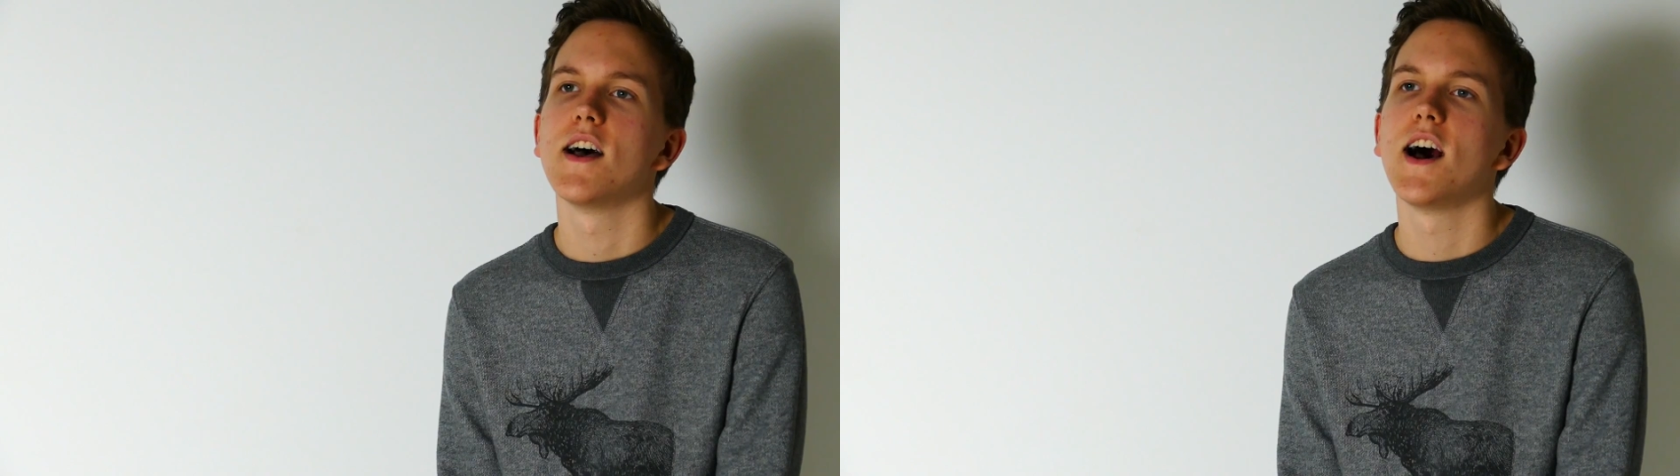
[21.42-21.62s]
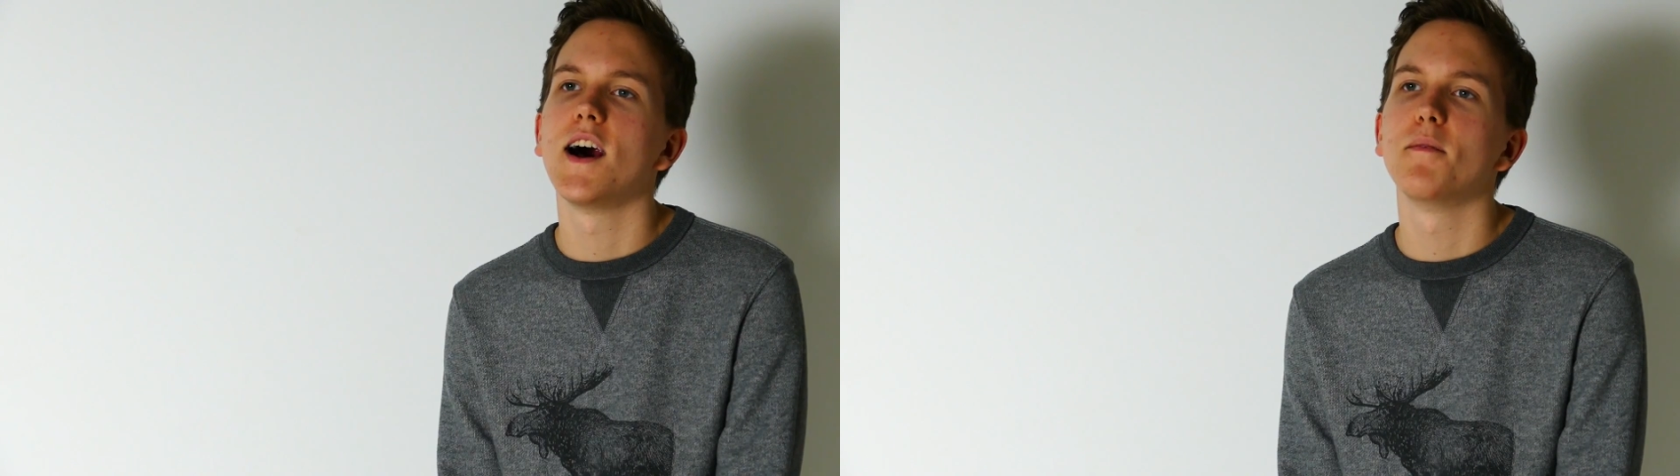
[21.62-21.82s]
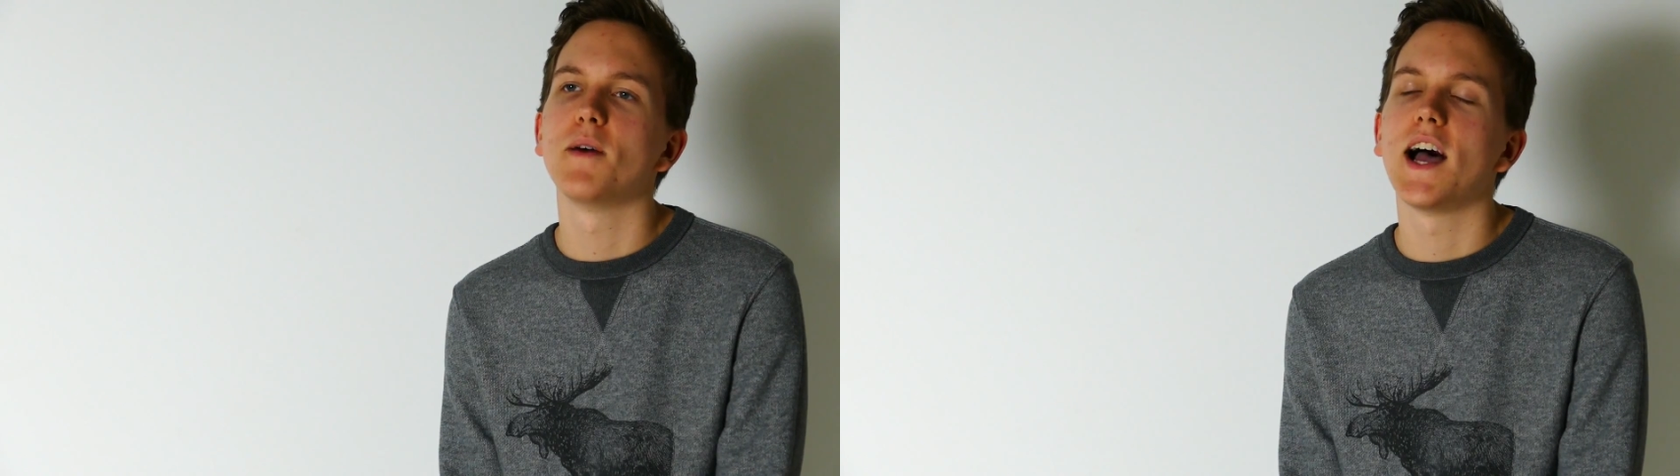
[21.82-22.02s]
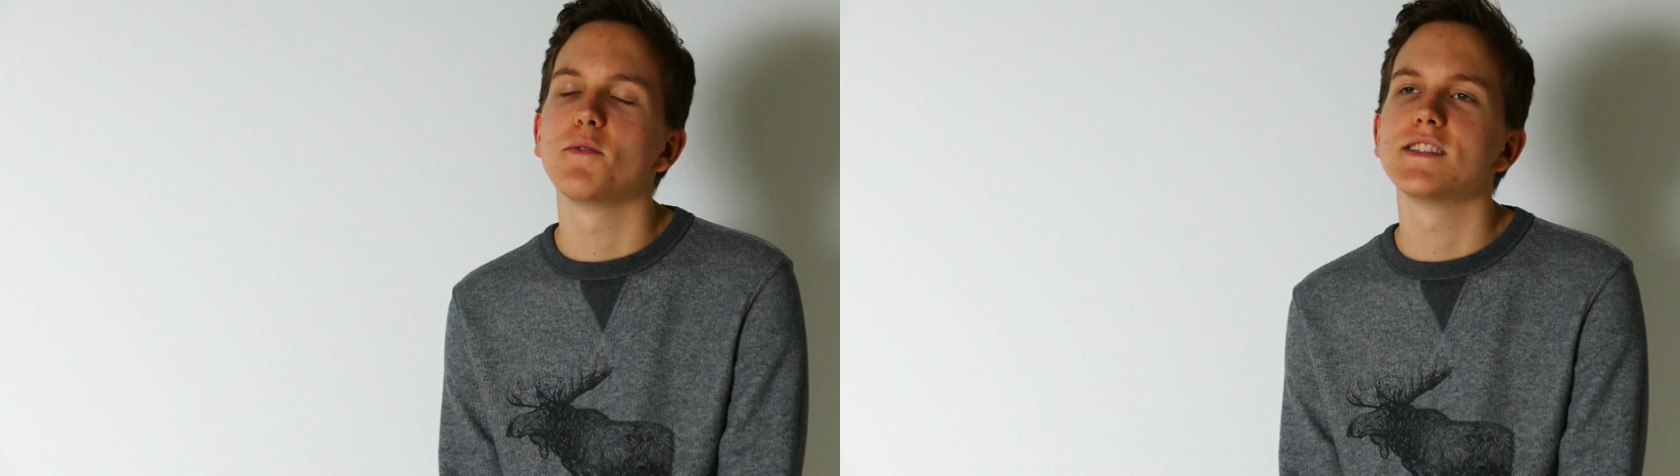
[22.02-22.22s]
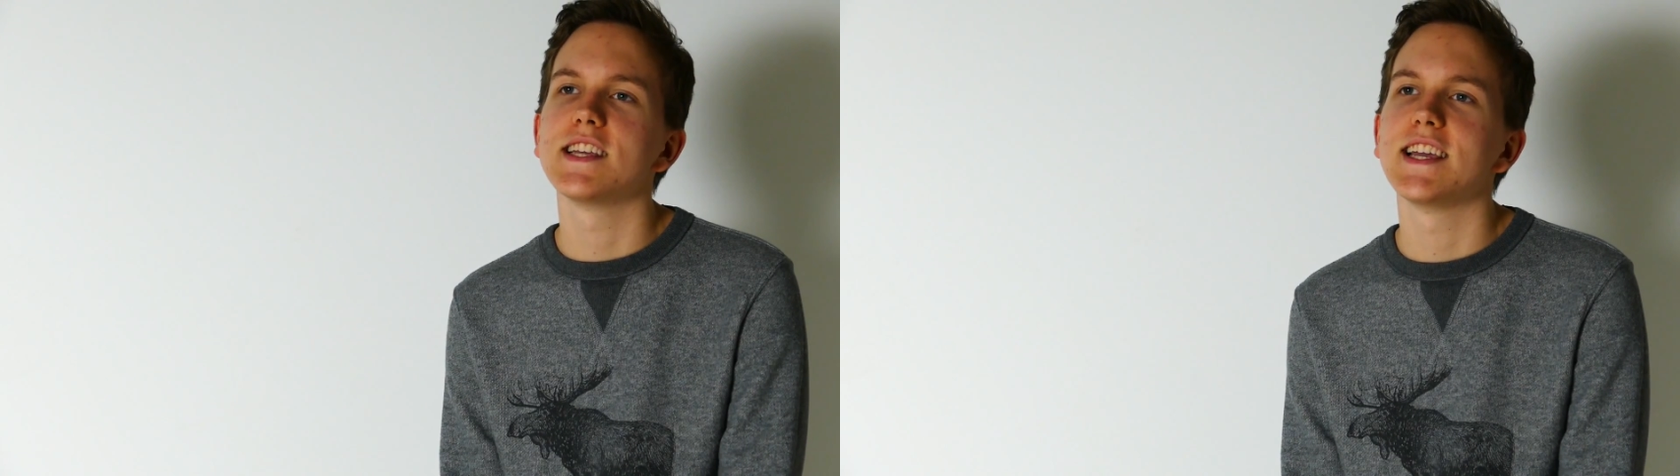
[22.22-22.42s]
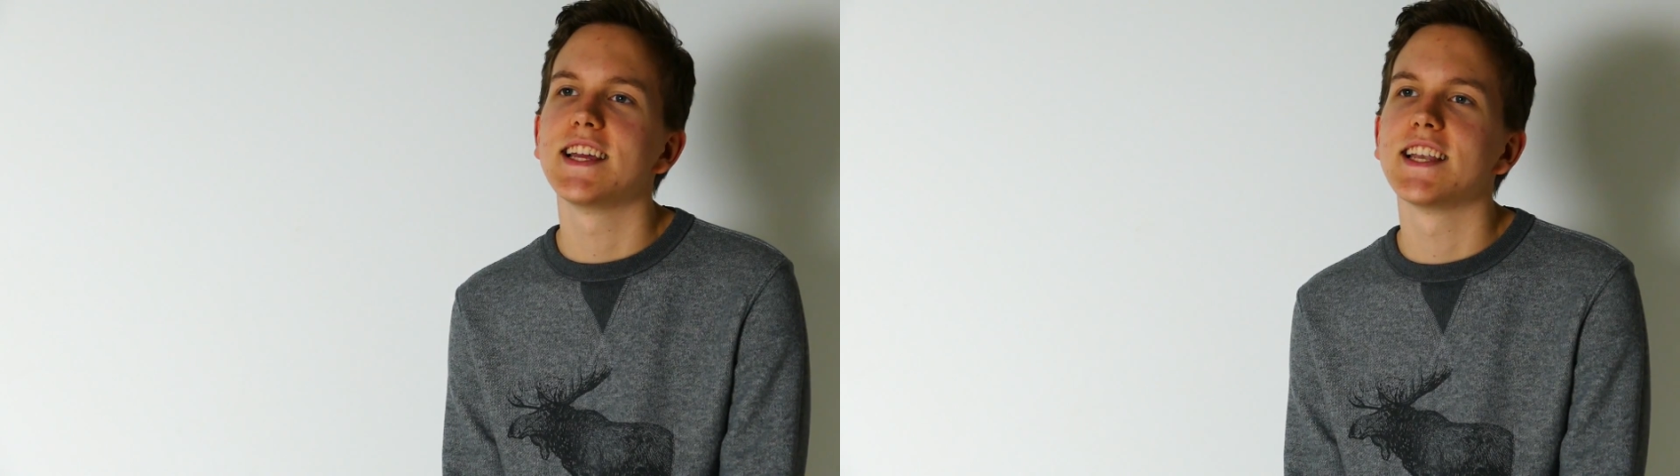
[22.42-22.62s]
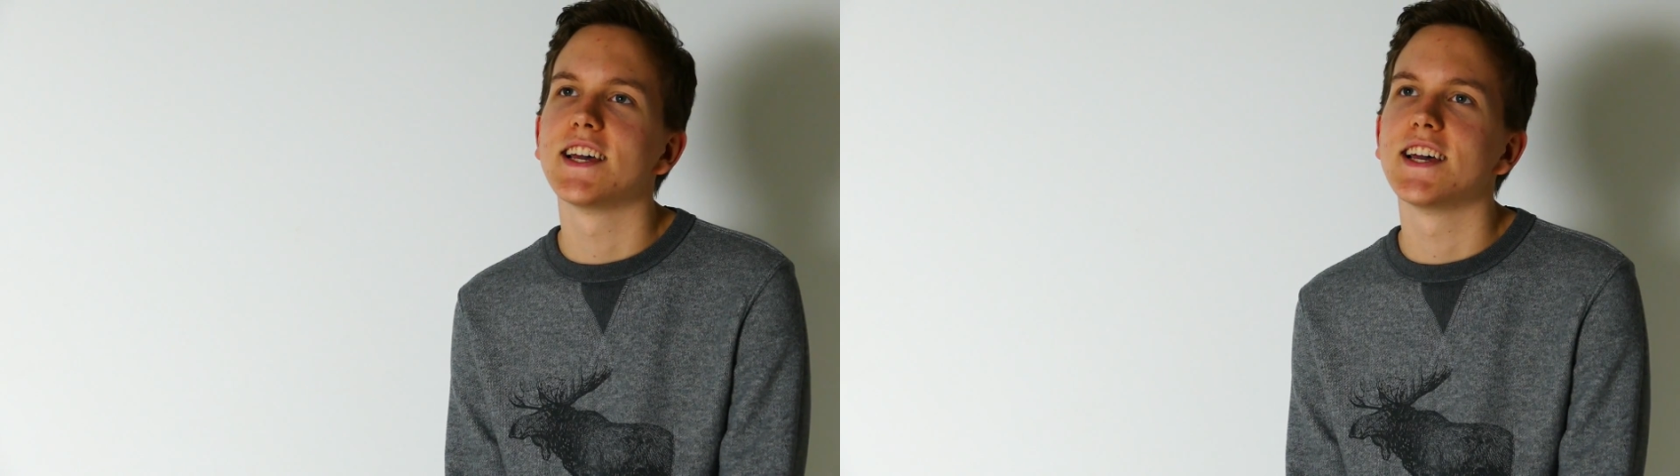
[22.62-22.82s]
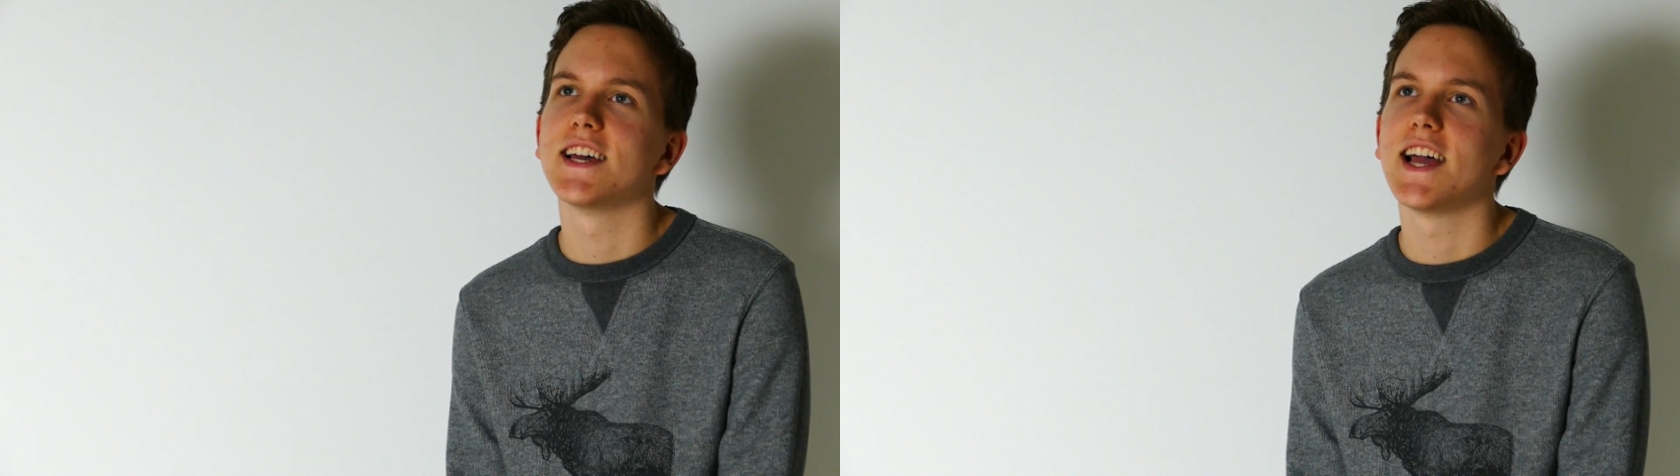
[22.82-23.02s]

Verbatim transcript: Um, I was in